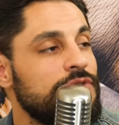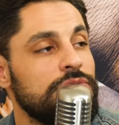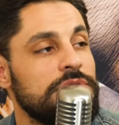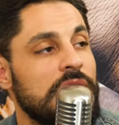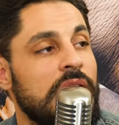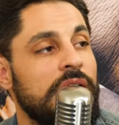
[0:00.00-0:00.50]
If
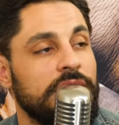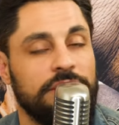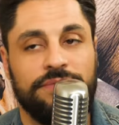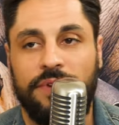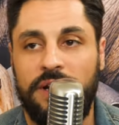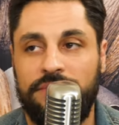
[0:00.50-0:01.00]
you die
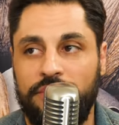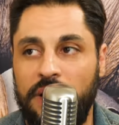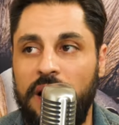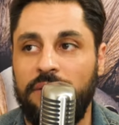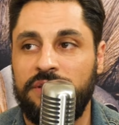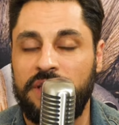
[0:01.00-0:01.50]
in front of
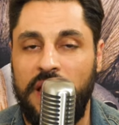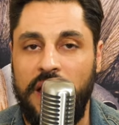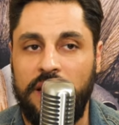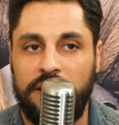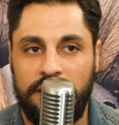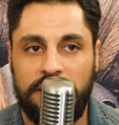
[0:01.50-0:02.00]
your house
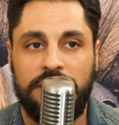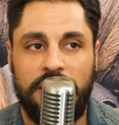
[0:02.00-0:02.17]
cat,